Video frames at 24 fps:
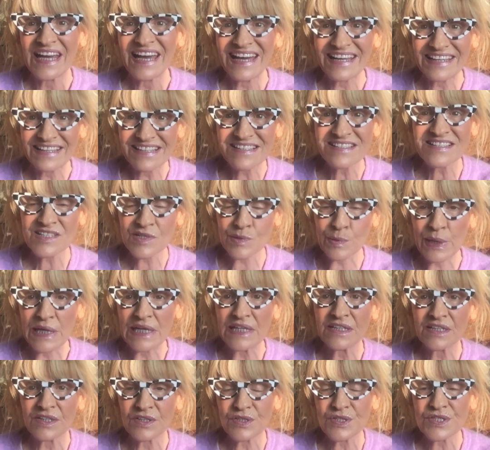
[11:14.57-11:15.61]
And that's
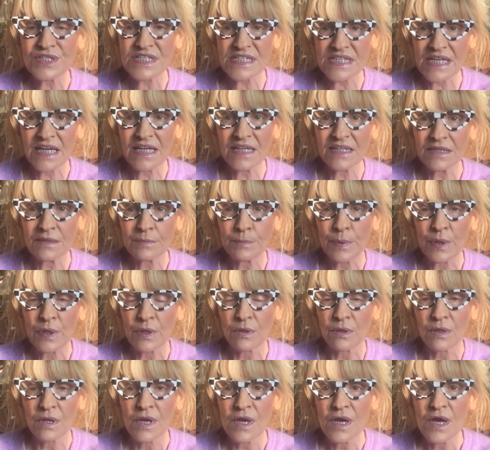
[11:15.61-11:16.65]
quite
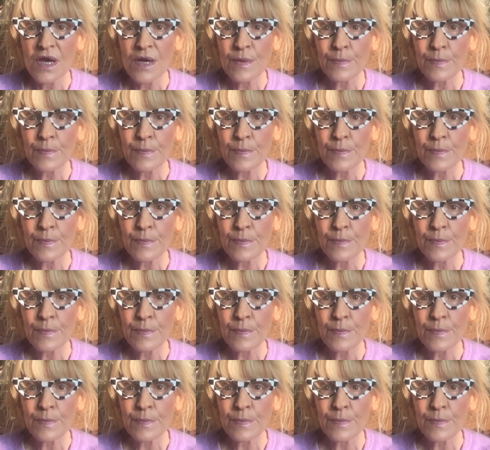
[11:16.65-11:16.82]
understandable,